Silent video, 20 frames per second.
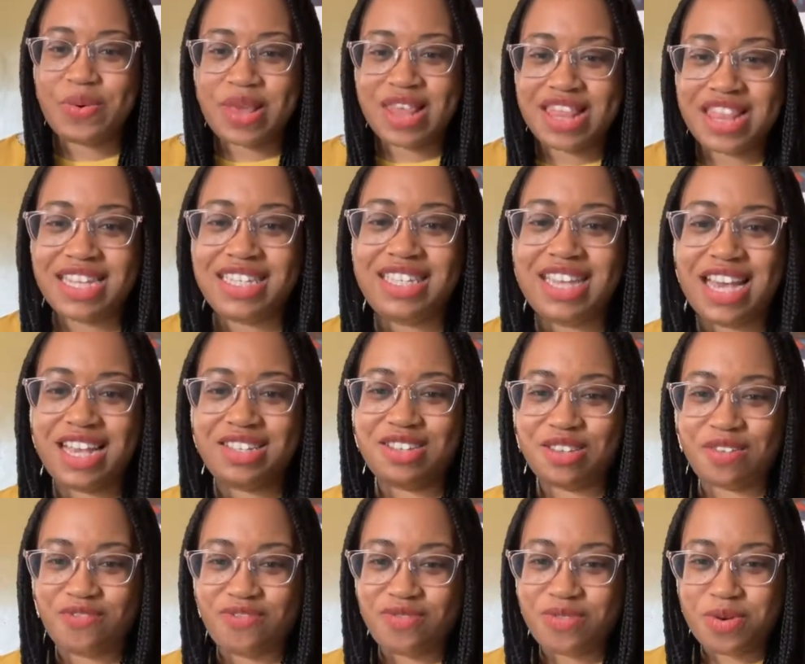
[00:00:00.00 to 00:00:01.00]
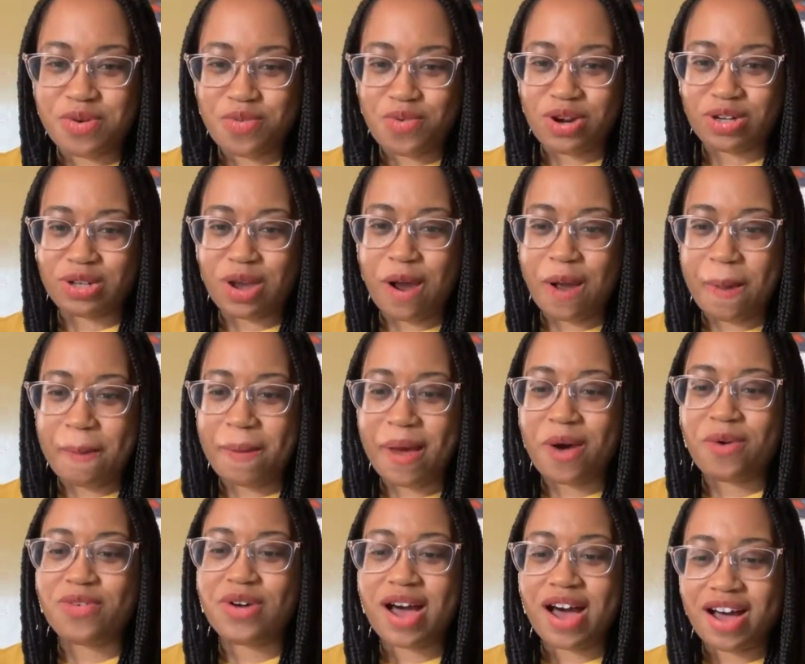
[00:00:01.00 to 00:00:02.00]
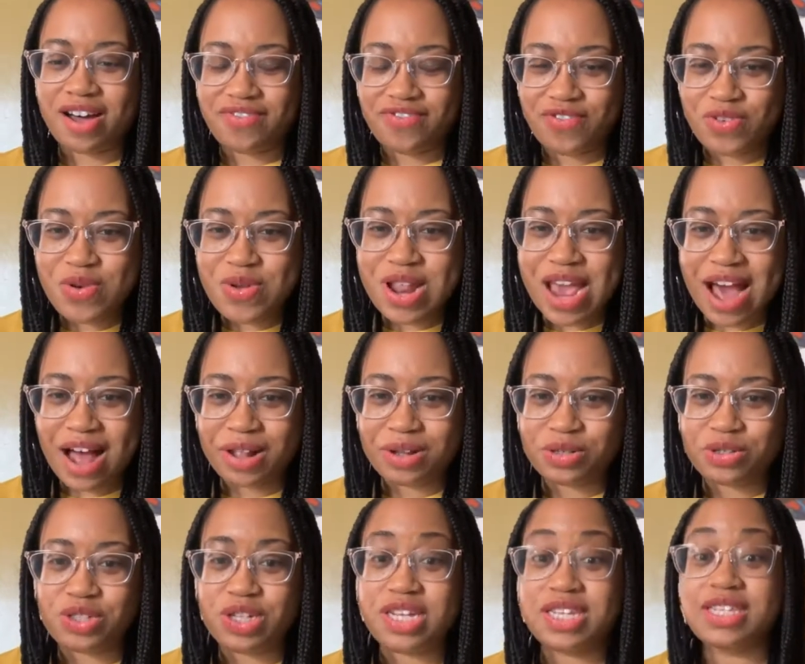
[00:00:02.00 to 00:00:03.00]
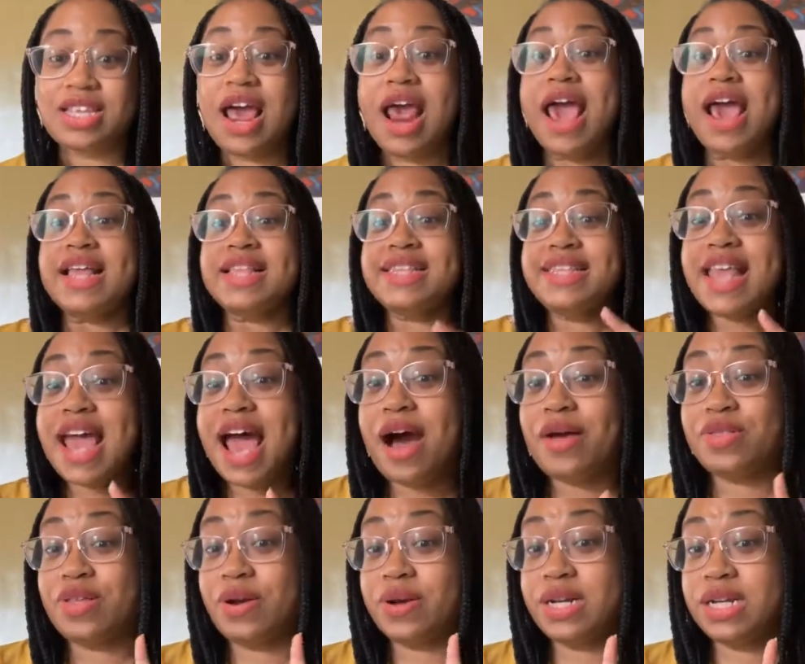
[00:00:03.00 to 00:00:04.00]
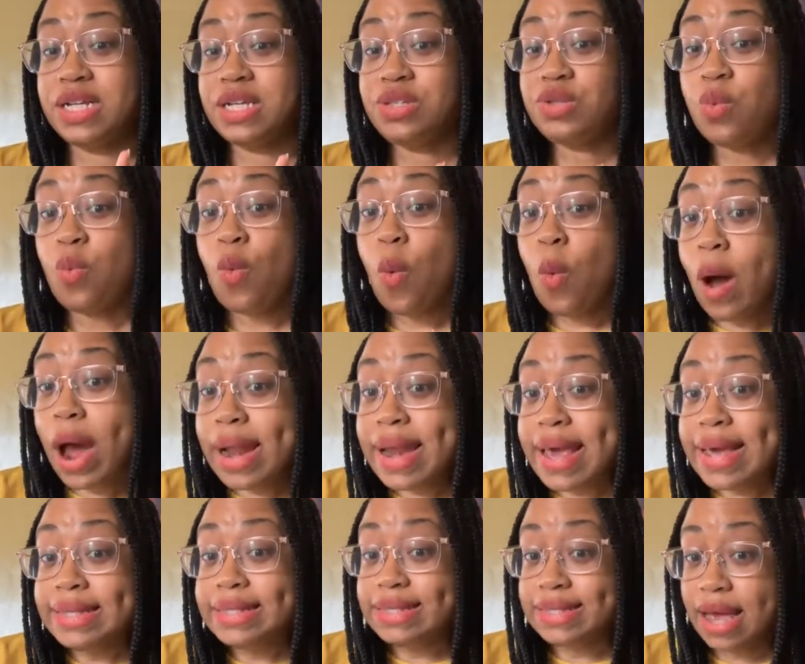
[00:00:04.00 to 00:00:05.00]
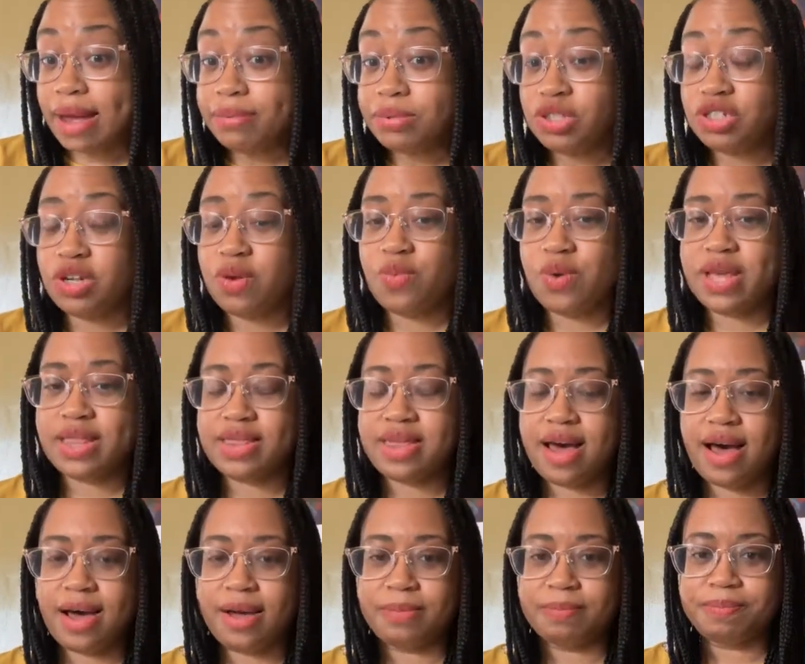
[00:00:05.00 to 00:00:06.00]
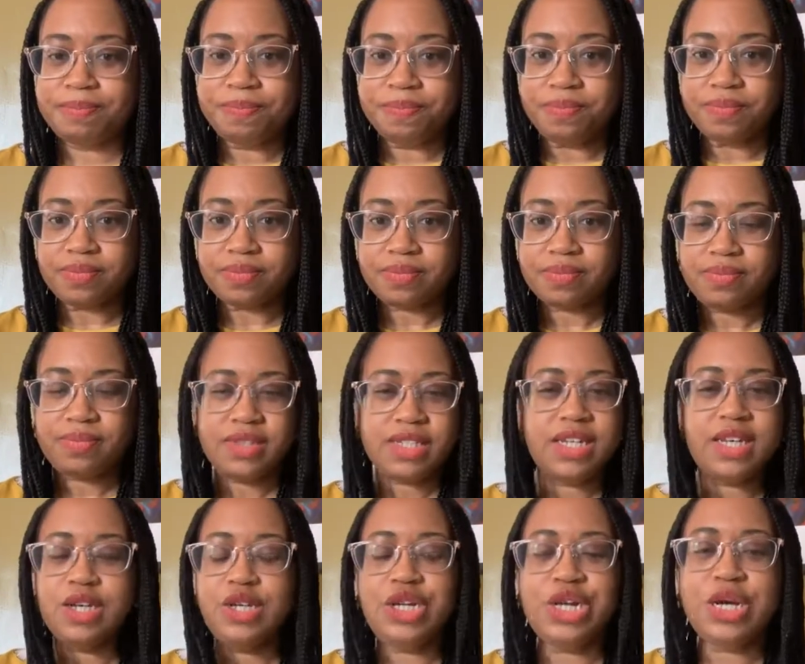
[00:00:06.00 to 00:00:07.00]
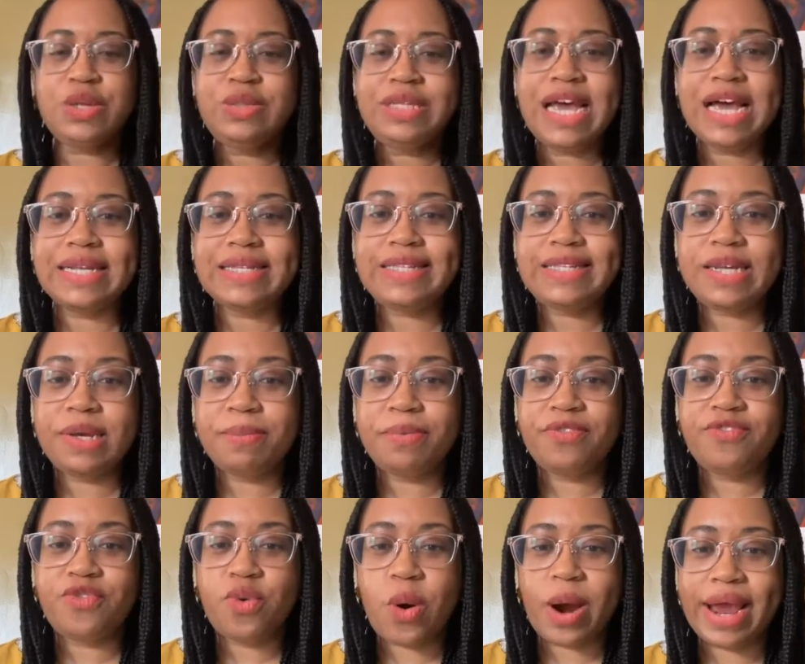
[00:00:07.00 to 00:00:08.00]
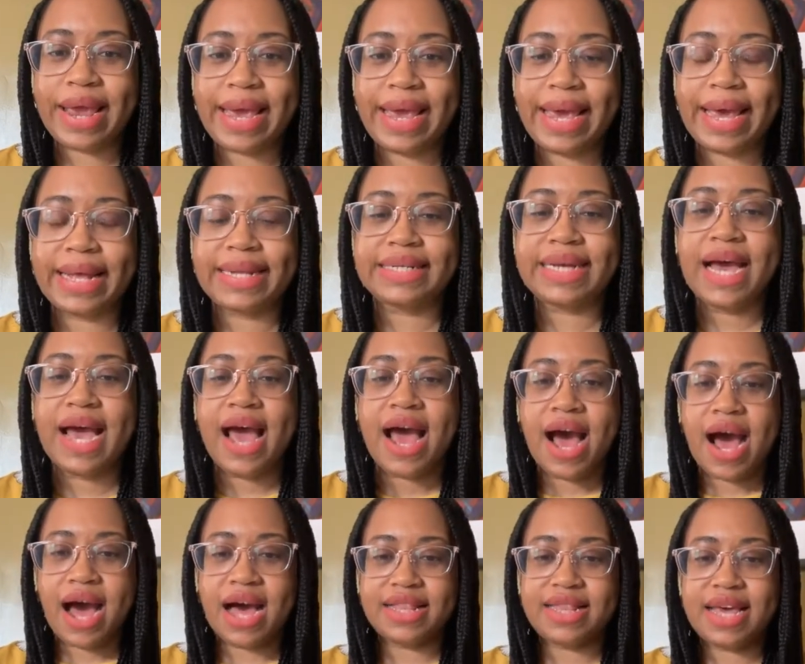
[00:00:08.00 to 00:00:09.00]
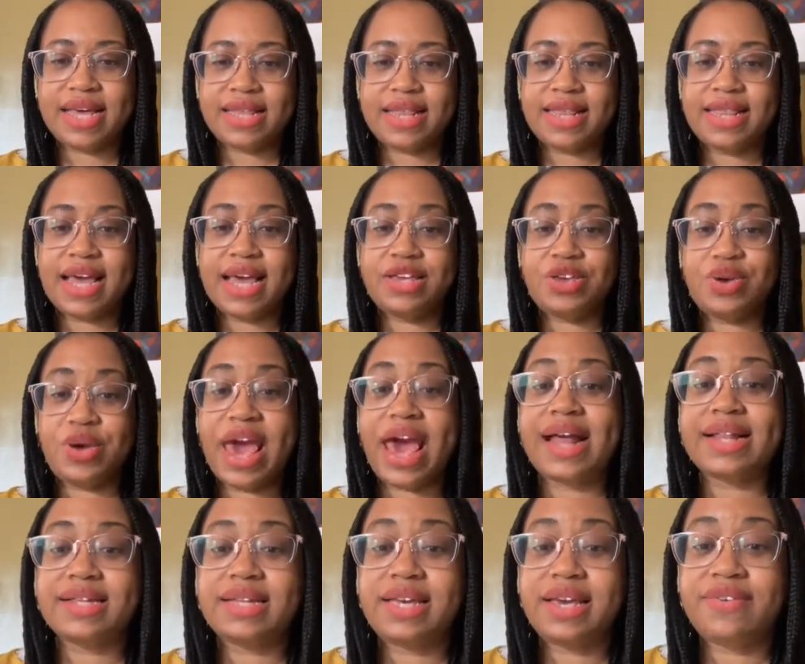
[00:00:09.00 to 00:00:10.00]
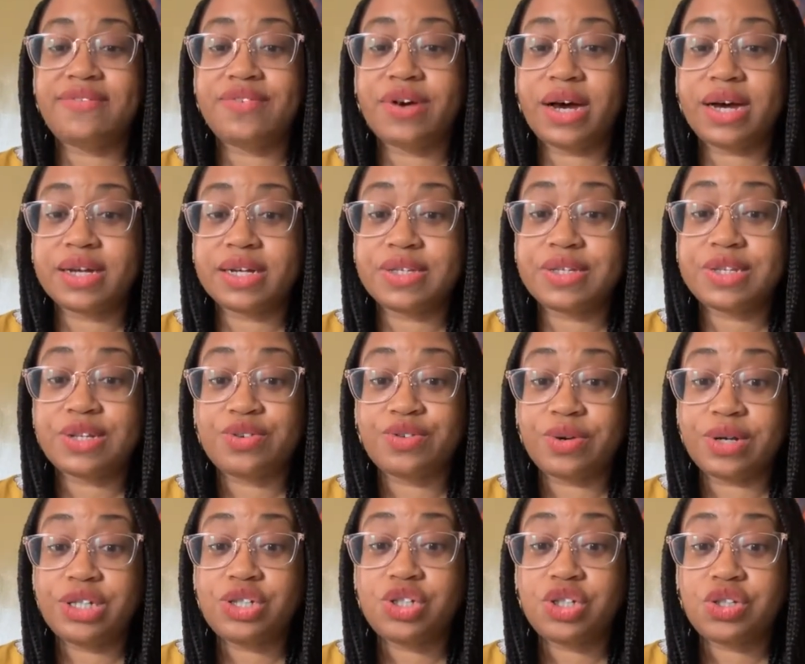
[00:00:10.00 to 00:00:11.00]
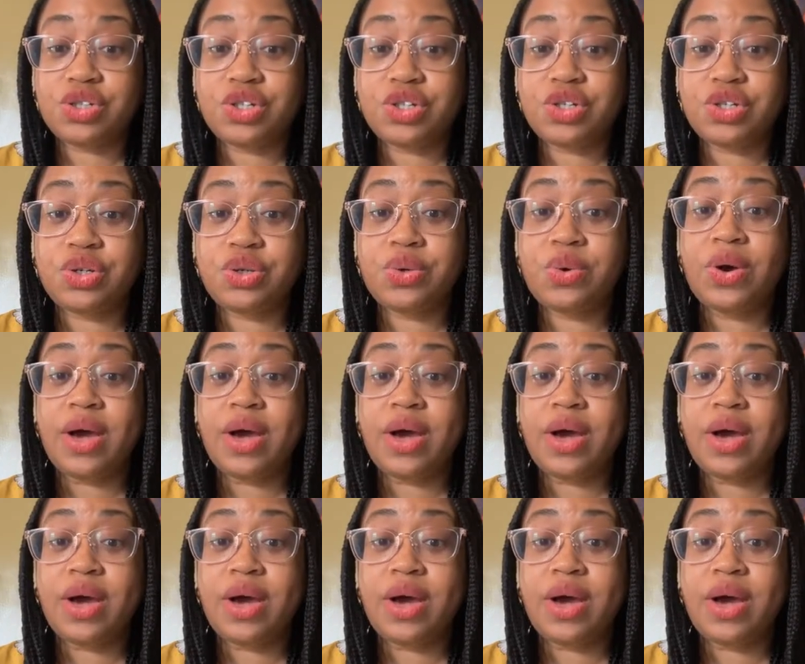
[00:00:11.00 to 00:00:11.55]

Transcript: in this case, we're talking about food allergies. Now, there is one exception with testing beforehand that you can give consideration to.